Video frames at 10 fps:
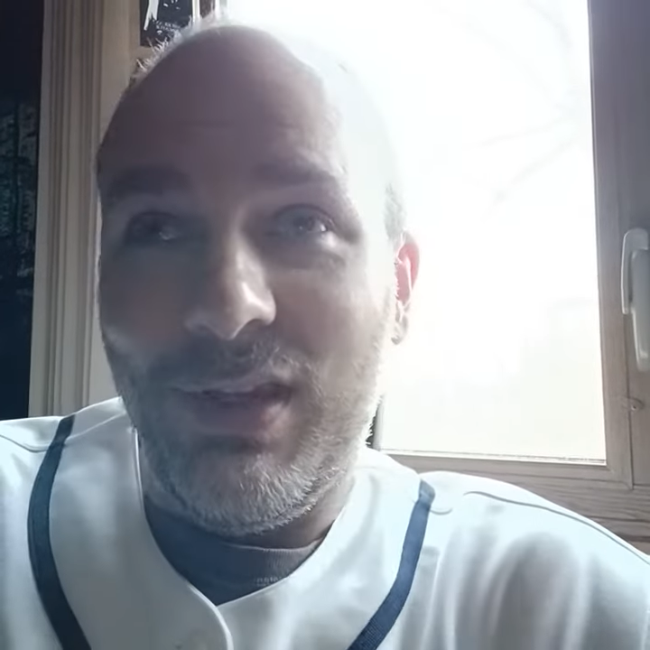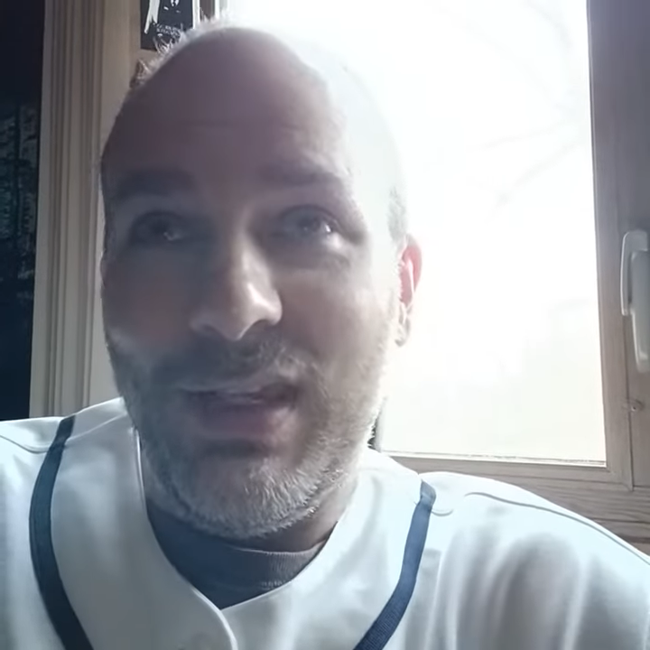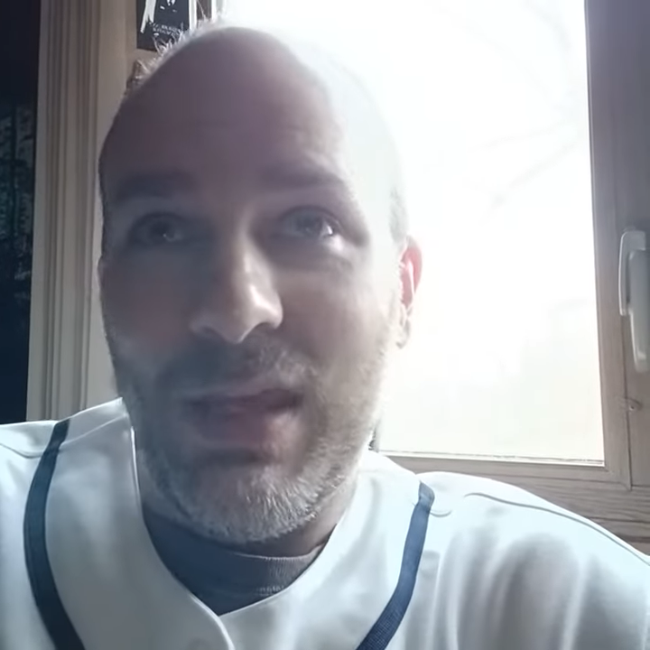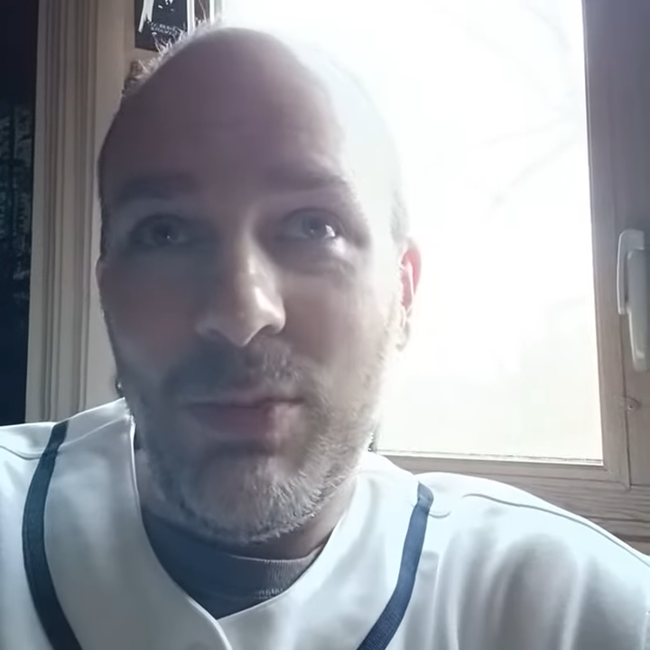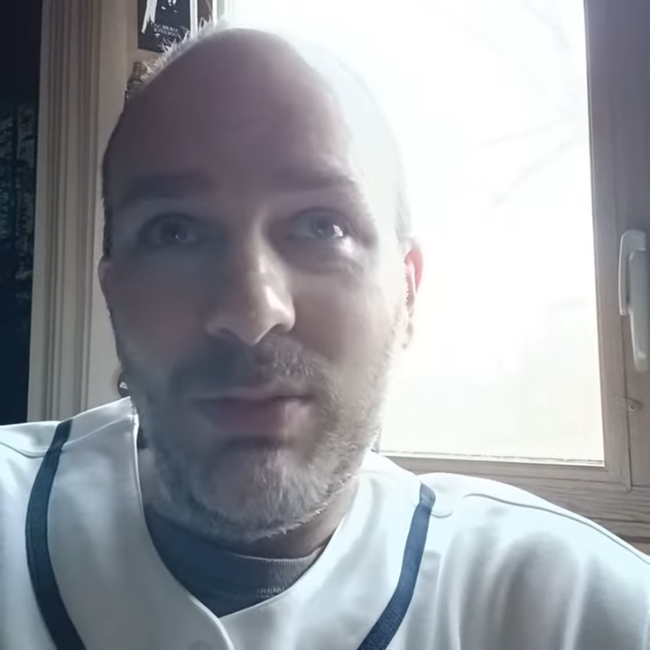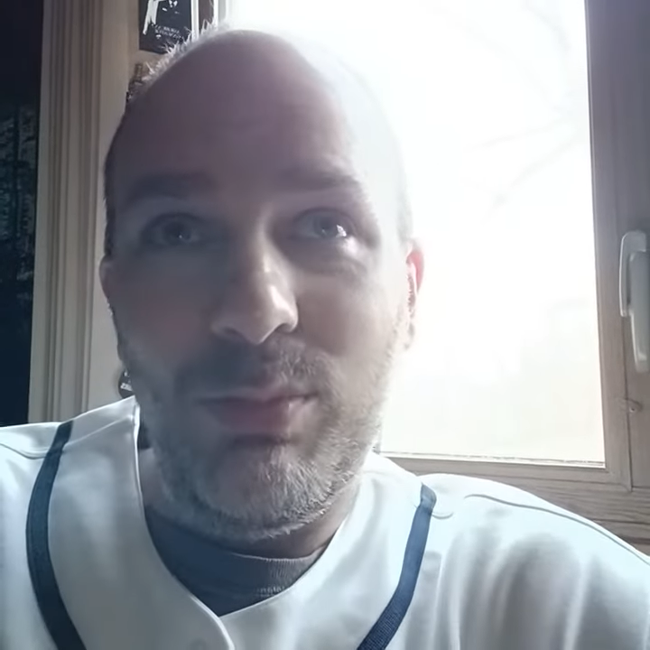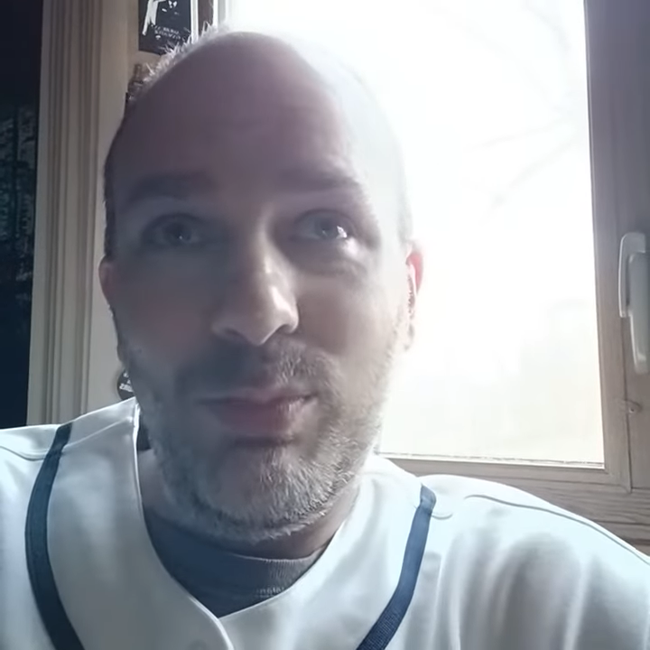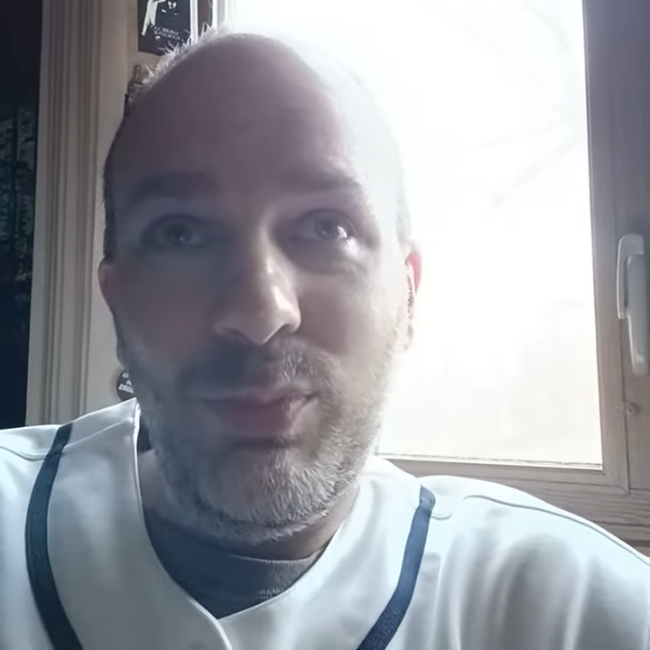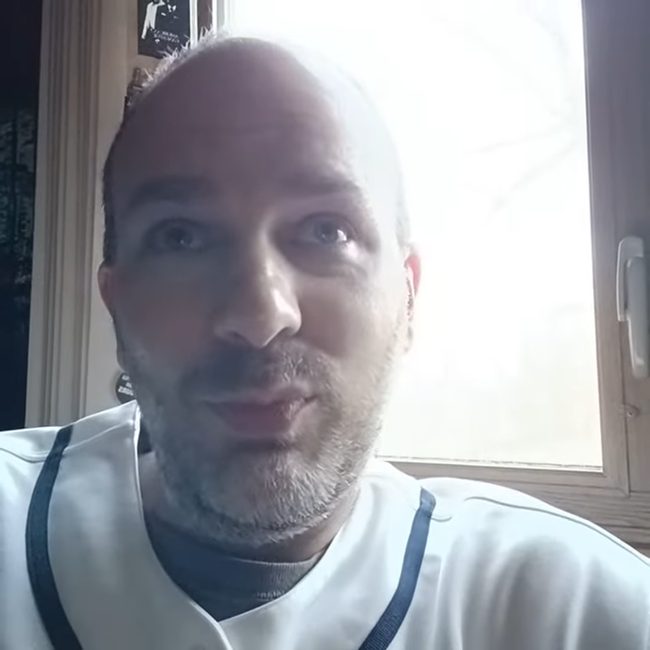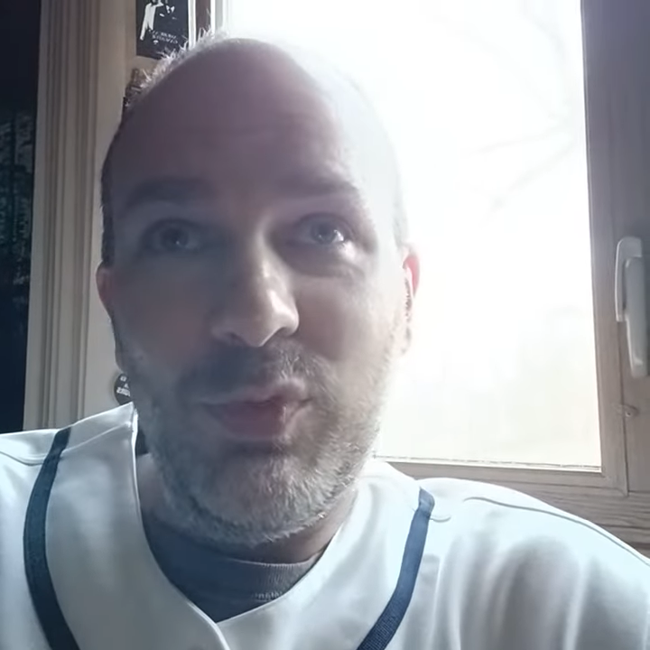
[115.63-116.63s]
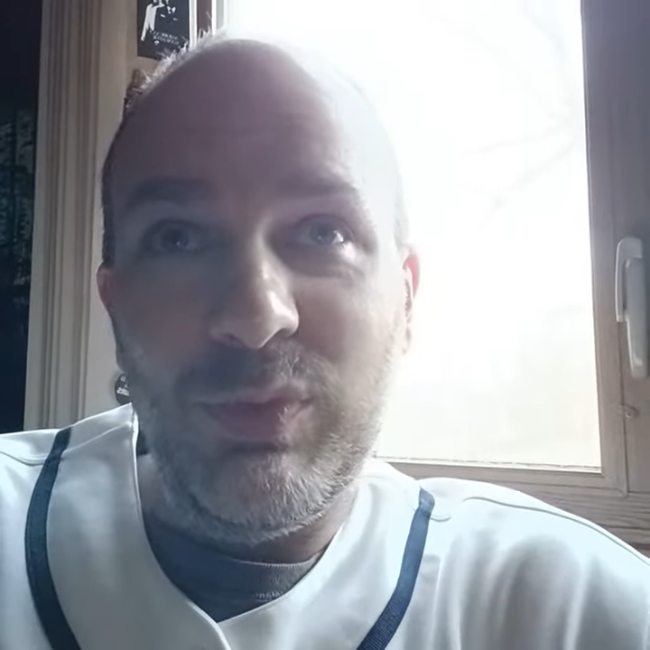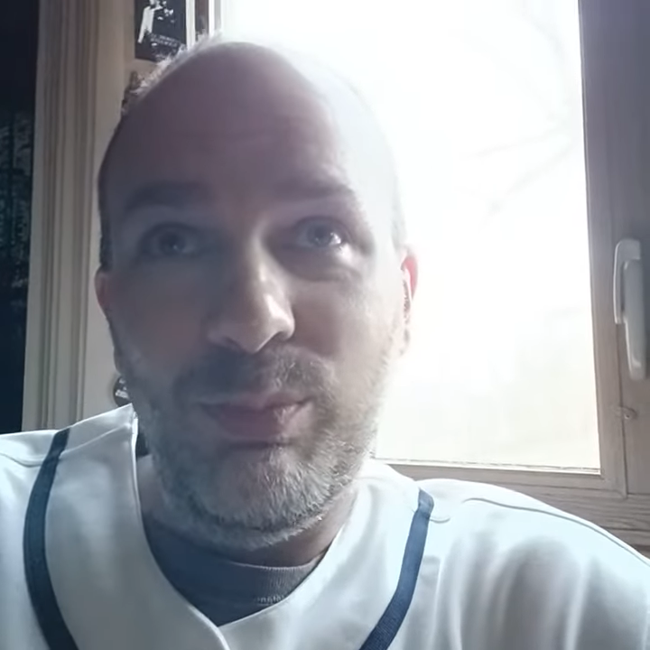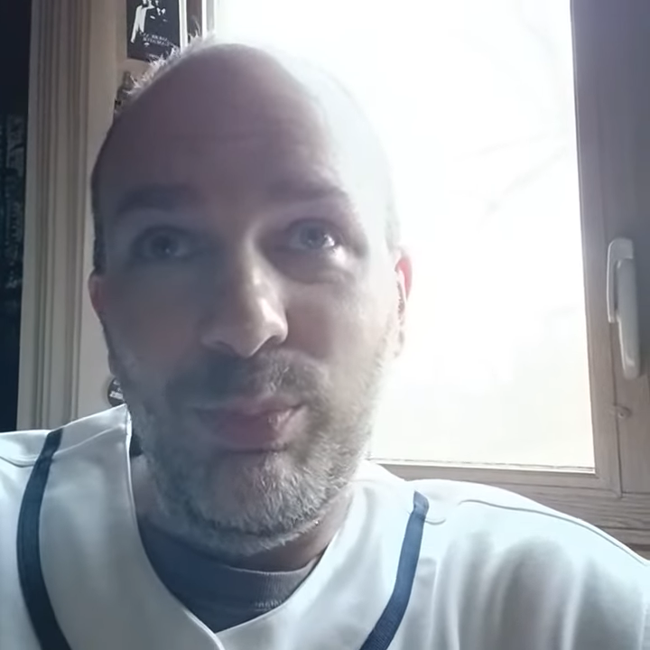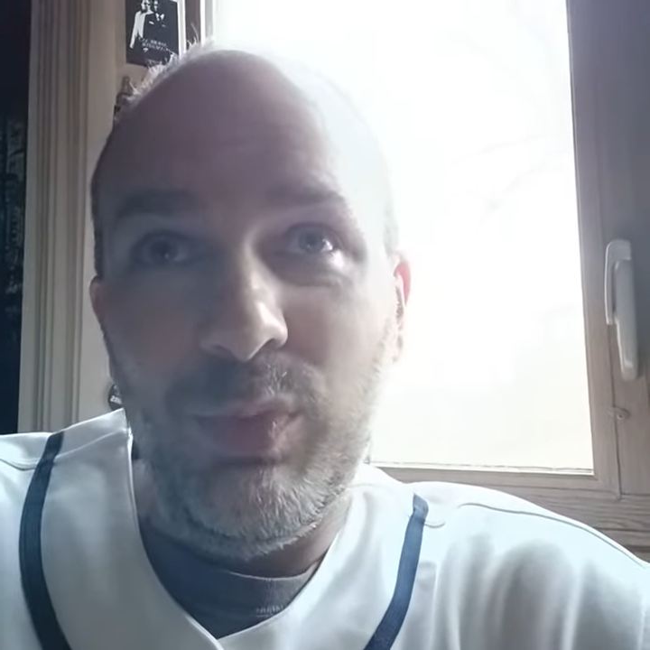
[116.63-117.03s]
He came in just